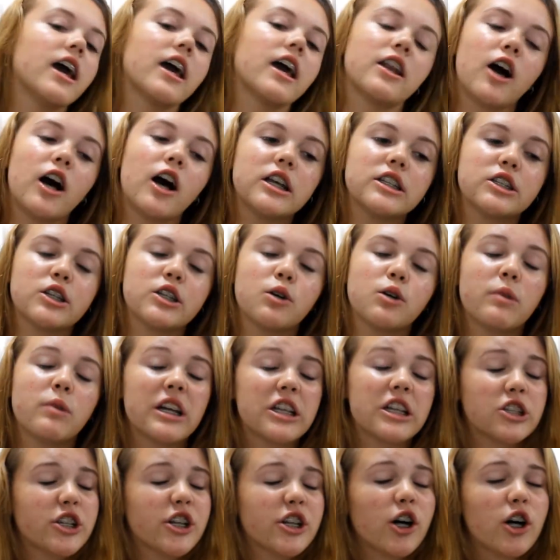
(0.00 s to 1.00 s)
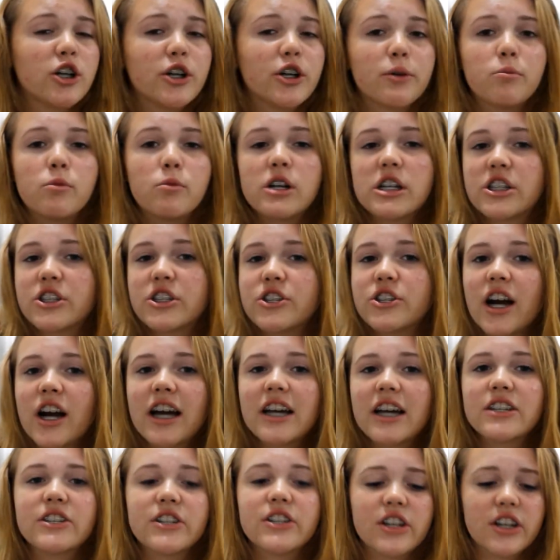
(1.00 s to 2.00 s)
And also make sure all your
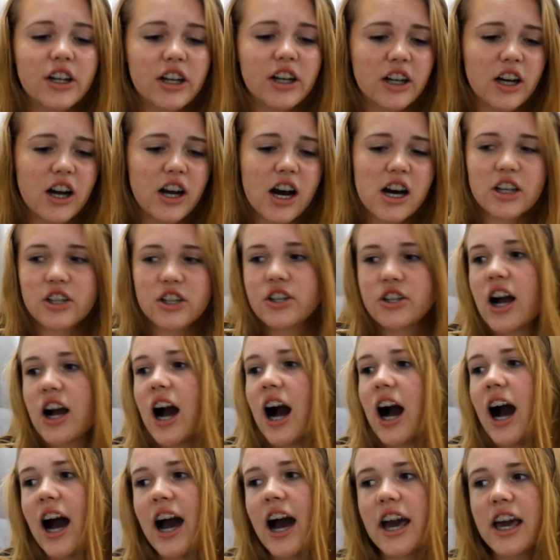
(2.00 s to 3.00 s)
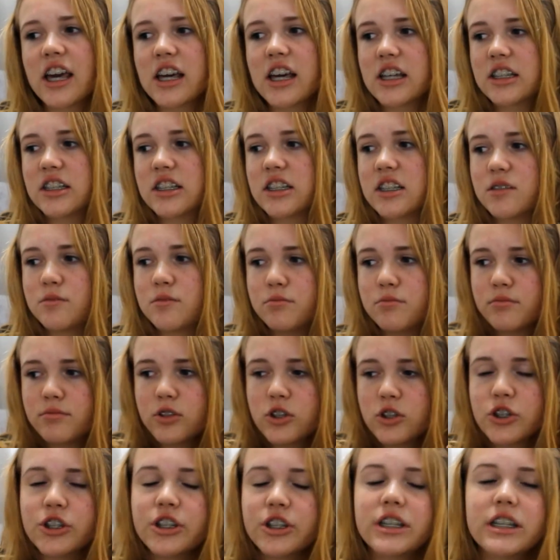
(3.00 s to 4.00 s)
moisturizer, under eye
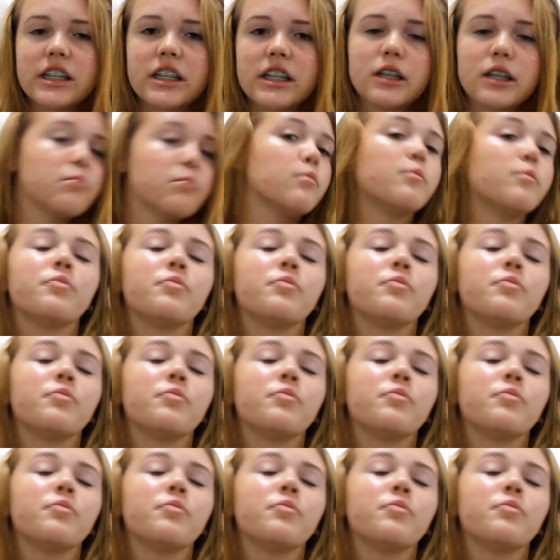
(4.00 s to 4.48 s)
cream,